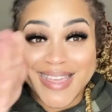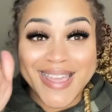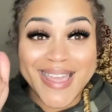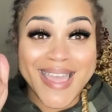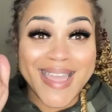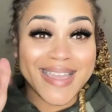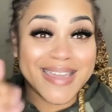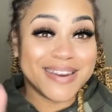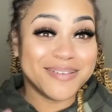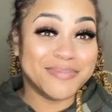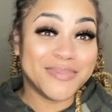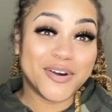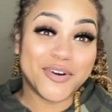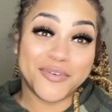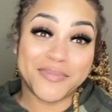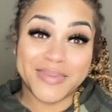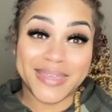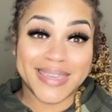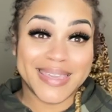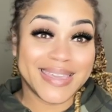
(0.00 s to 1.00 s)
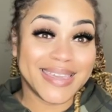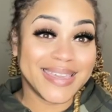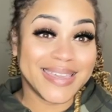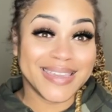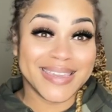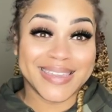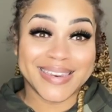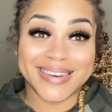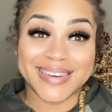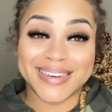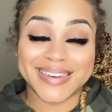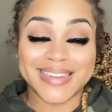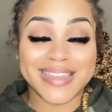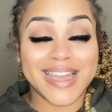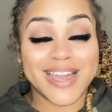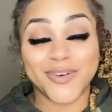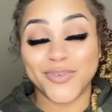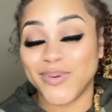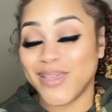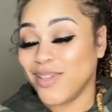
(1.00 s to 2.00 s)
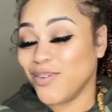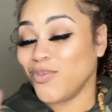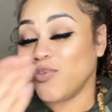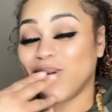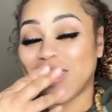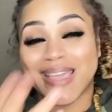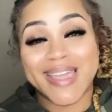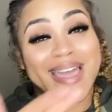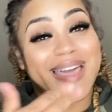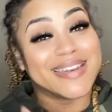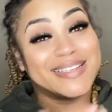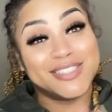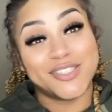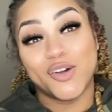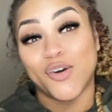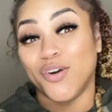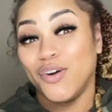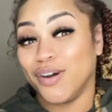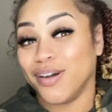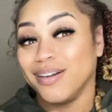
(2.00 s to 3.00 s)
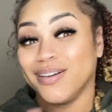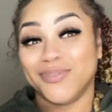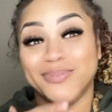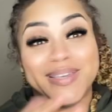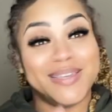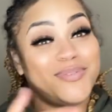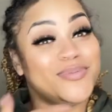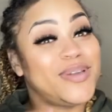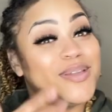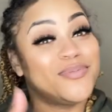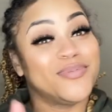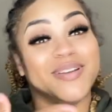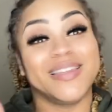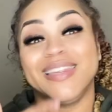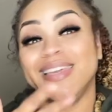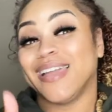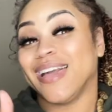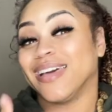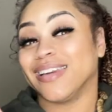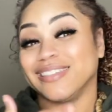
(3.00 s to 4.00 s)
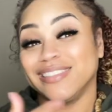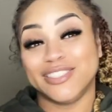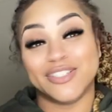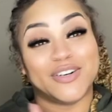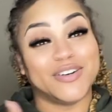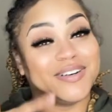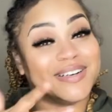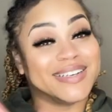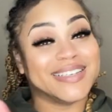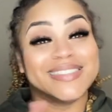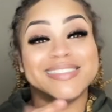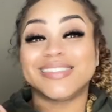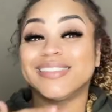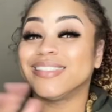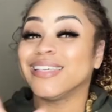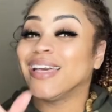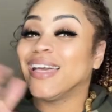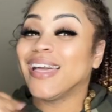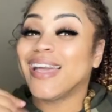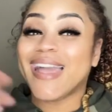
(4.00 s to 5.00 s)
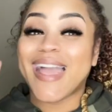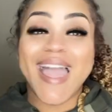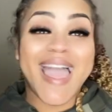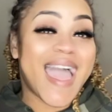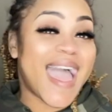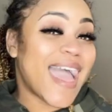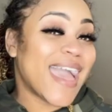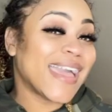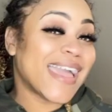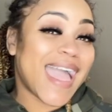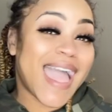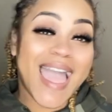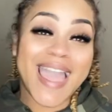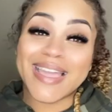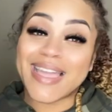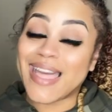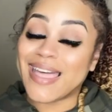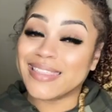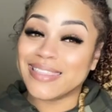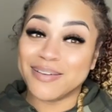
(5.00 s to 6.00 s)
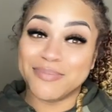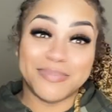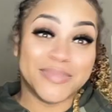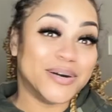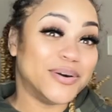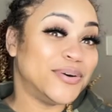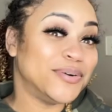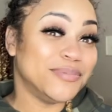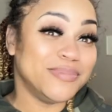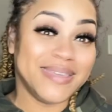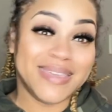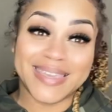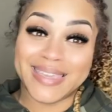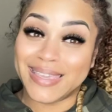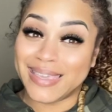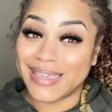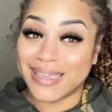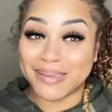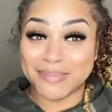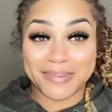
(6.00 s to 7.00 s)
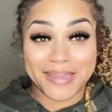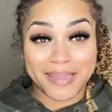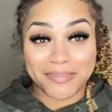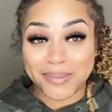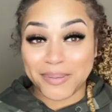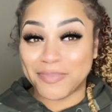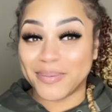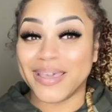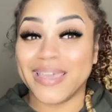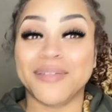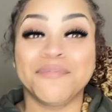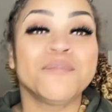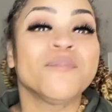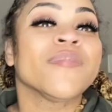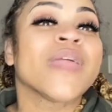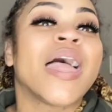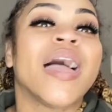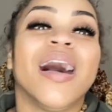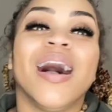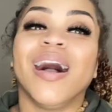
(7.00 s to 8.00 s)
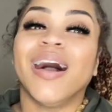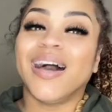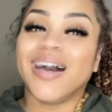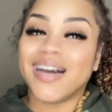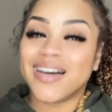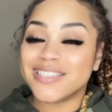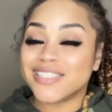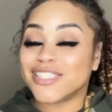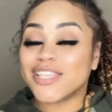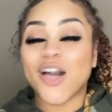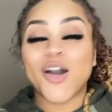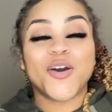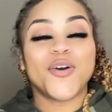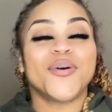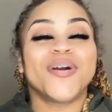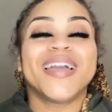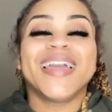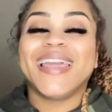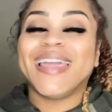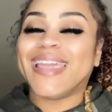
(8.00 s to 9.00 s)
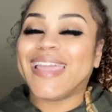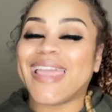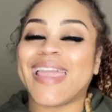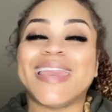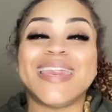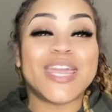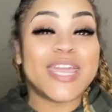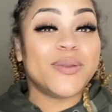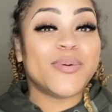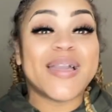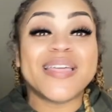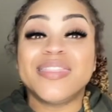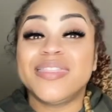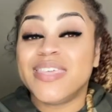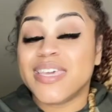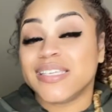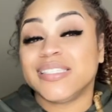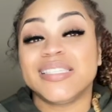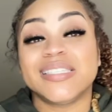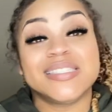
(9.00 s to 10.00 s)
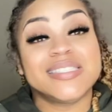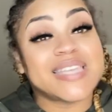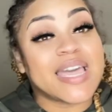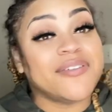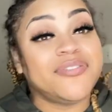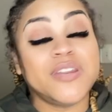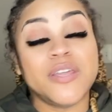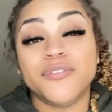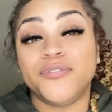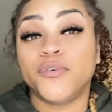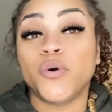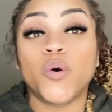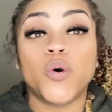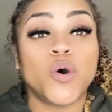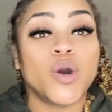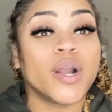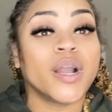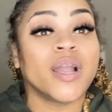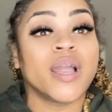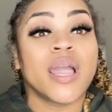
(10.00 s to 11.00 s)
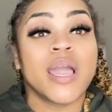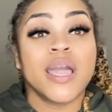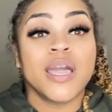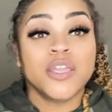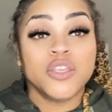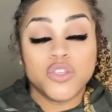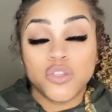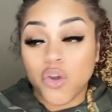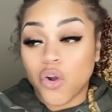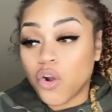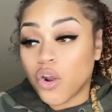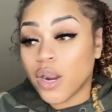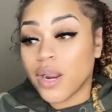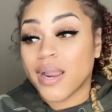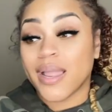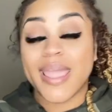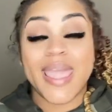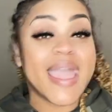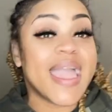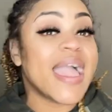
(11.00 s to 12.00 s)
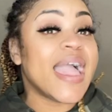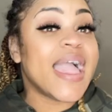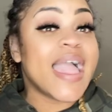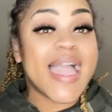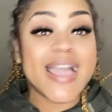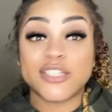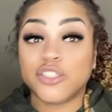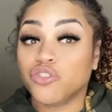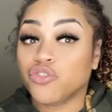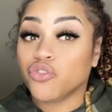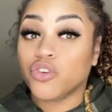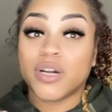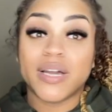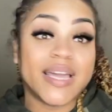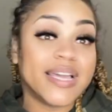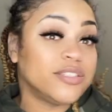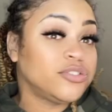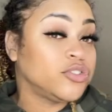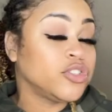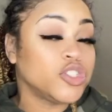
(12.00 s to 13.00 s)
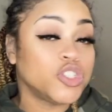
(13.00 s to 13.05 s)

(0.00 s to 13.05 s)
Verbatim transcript: I gotta mold me again, y'all. We we gotta talk. We we really gotta talk, cause I I got to mold me again, baby. But uh, so any, anyway, this is definitely for your extra, extra